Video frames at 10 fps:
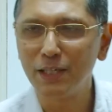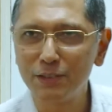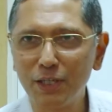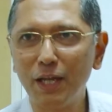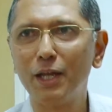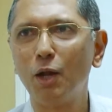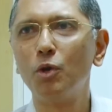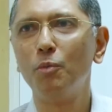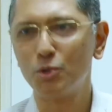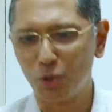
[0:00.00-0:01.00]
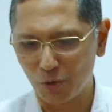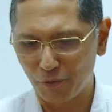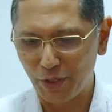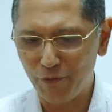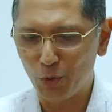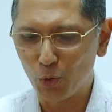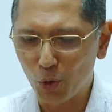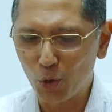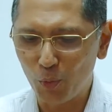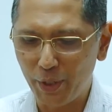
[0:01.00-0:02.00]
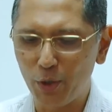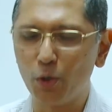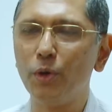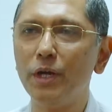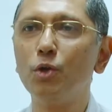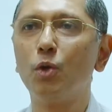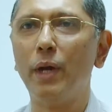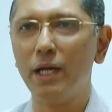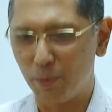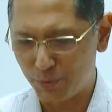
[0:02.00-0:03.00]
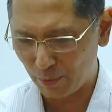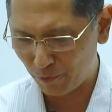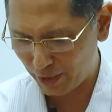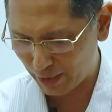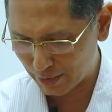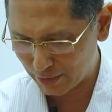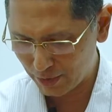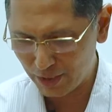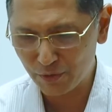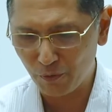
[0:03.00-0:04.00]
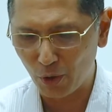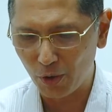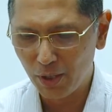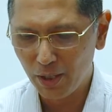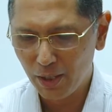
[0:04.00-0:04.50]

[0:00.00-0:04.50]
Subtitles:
sense in a roundabout sort of way. If you don't know where you're going, you'll wind up somewhere else. And just for